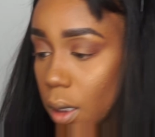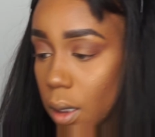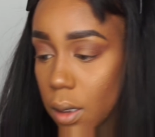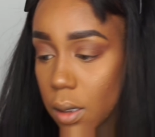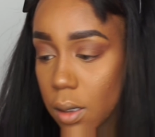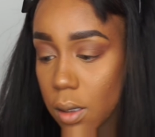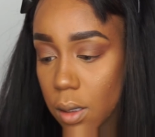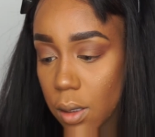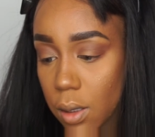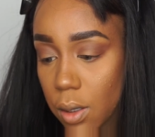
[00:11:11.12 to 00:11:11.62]

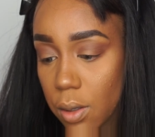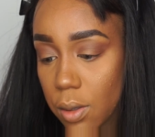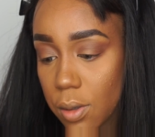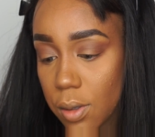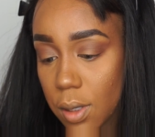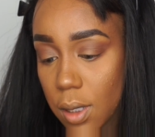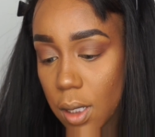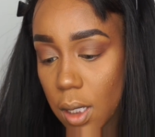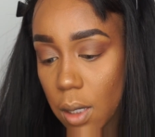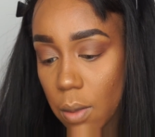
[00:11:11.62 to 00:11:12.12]
is
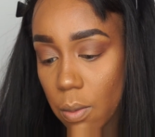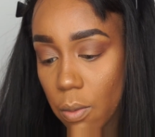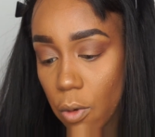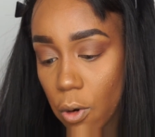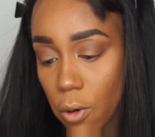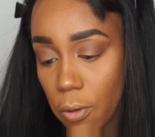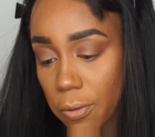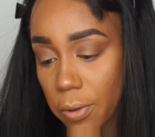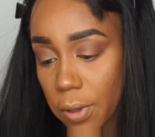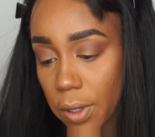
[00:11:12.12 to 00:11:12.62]
use the
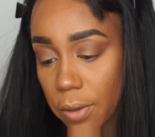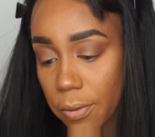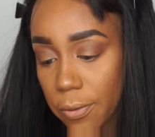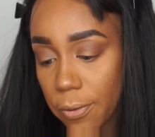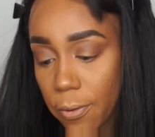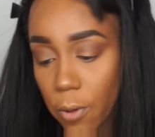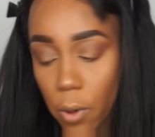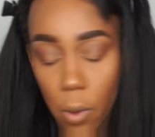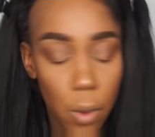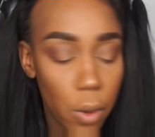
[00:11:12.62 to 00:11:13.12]
Morphe
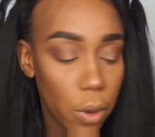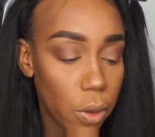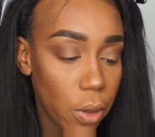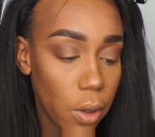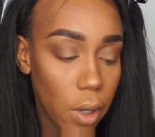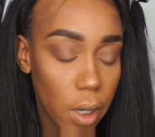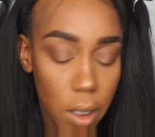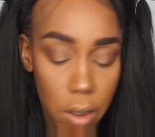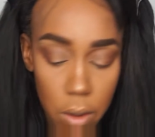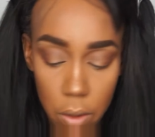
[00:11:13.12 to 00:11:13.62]

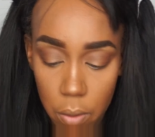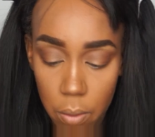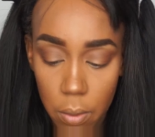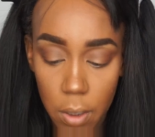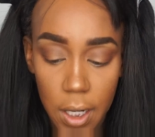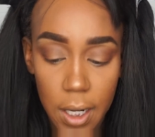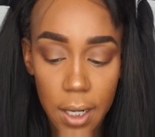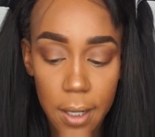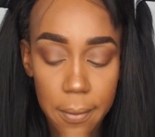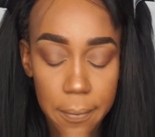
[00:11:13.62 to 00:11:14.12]

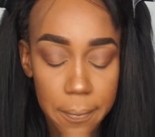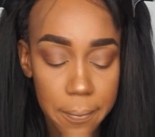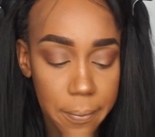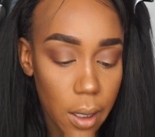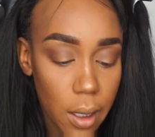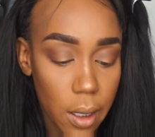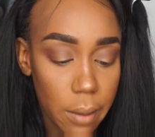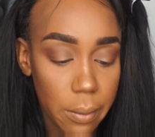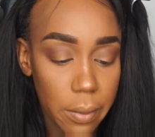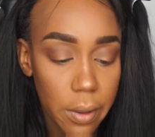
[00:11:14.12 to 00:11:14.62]
433,
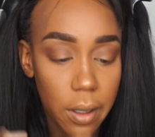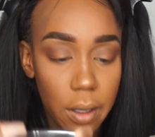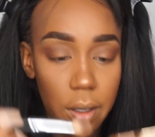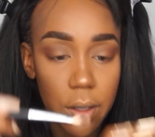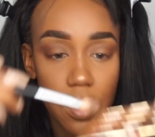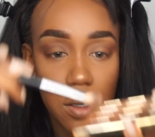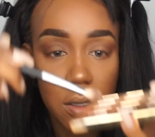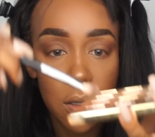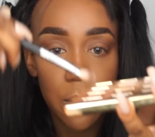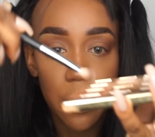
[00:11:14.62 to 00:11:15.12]
and I'm going to
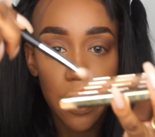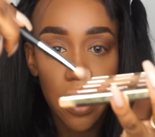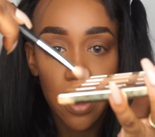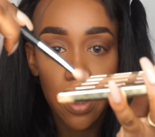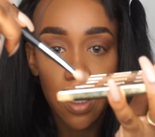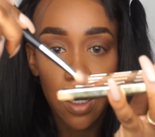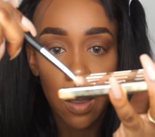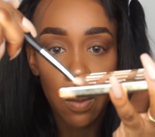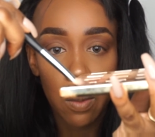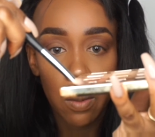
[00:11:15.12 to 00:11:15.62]
just
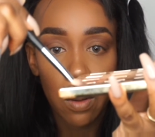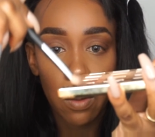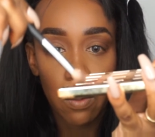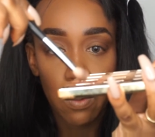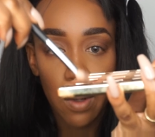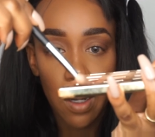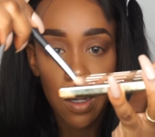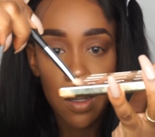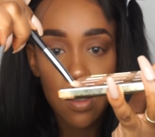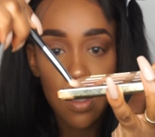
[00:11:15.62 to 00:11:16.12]
pick it up on
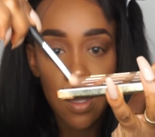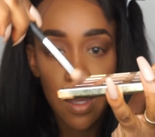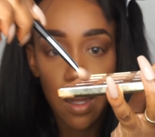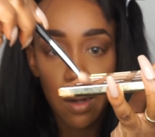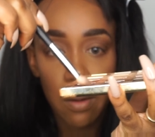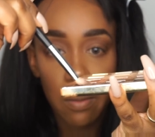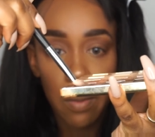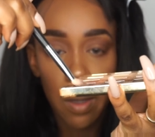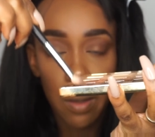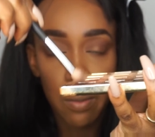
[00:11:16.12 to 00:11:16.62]
one side
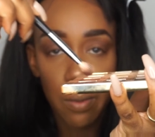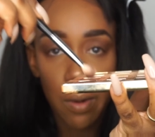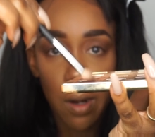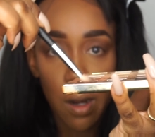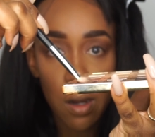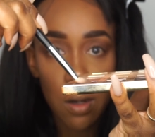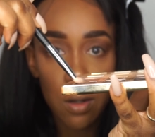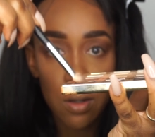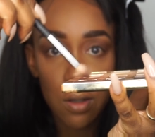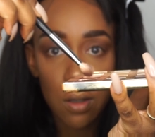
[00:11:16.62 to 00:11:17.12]
of my
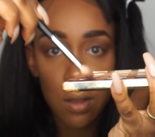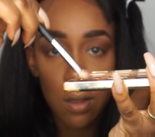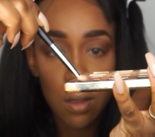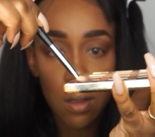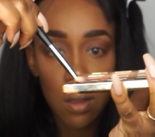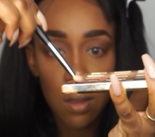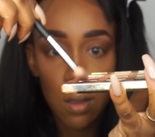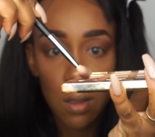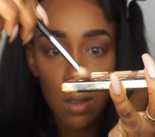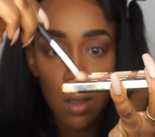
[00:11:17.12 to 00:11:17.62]
brush.
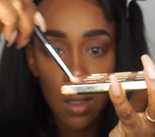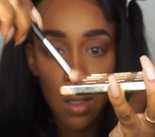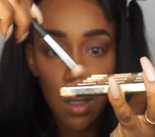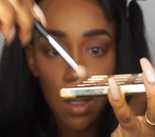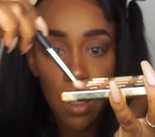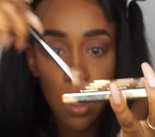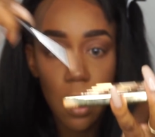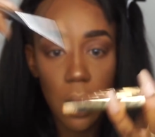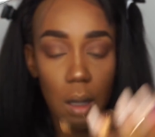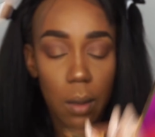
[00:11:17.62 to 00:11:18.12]

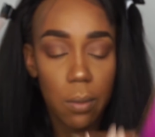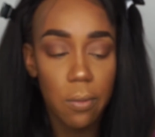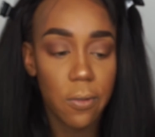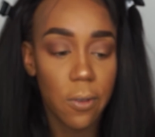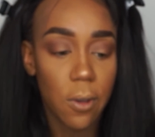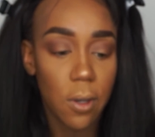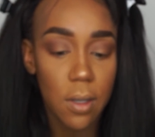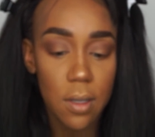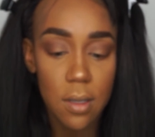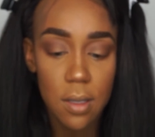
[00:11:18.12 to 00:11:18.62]
I'm
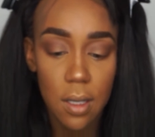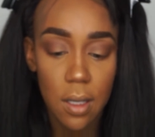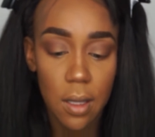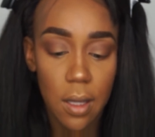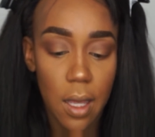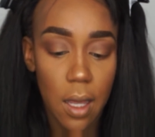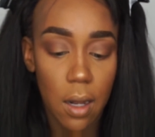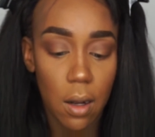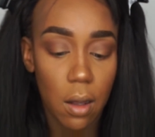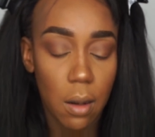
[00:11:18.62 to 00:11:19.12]
focusing
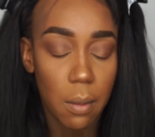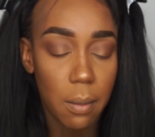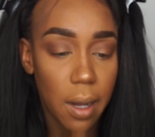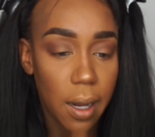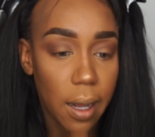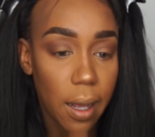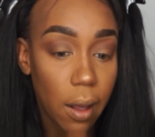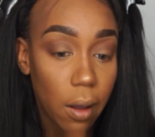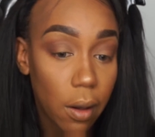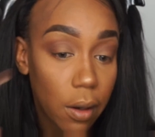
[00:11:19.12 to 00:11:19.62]
that on my
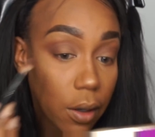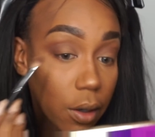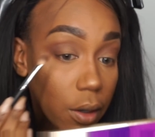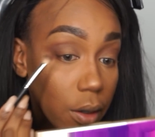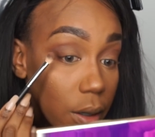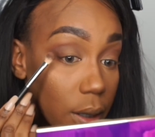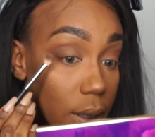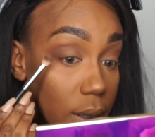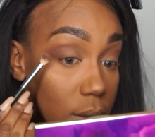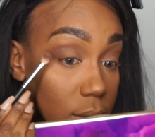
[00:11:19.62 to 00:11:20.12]
outer
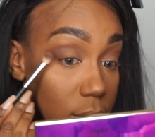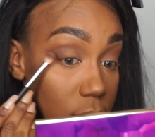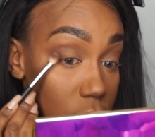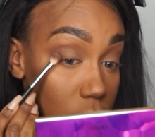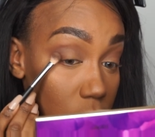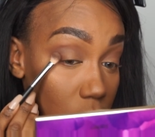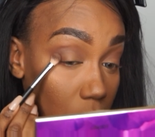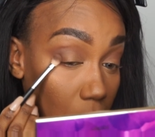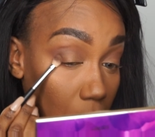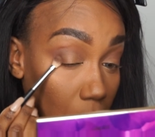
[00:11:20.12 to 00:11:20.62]
crease,
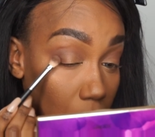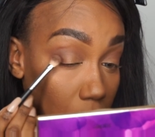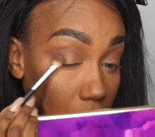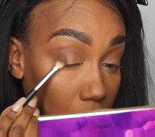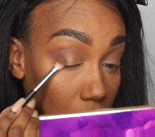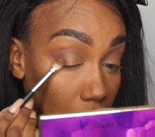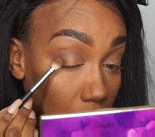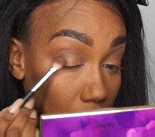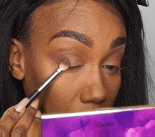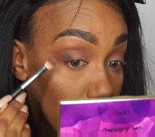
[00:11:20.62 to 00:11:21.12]

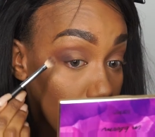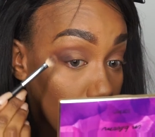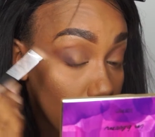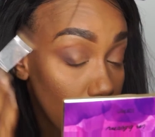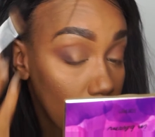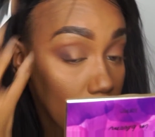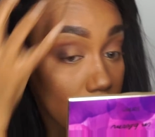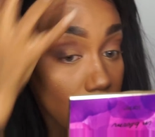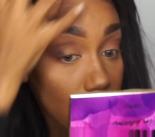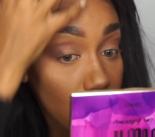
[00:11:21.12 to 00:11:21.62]

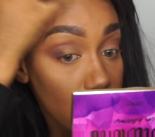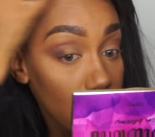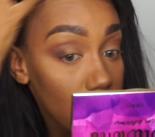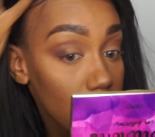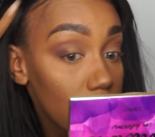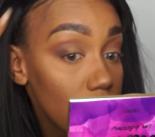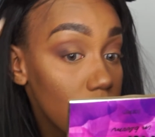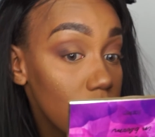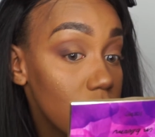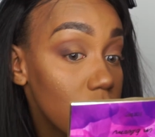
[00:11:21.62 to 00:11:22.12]

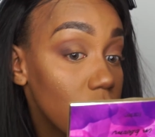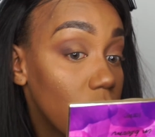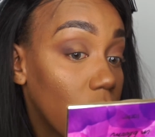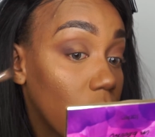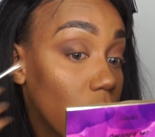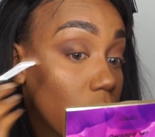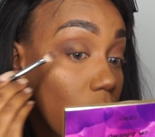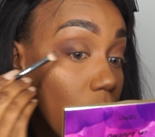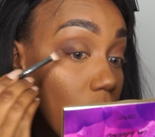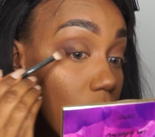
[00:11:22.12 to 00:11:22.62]
just
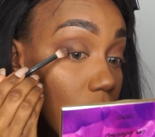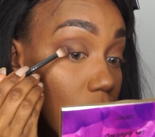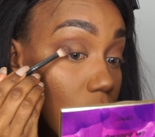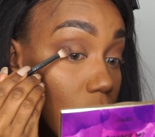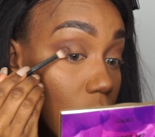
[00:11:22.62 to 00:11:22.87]
like that.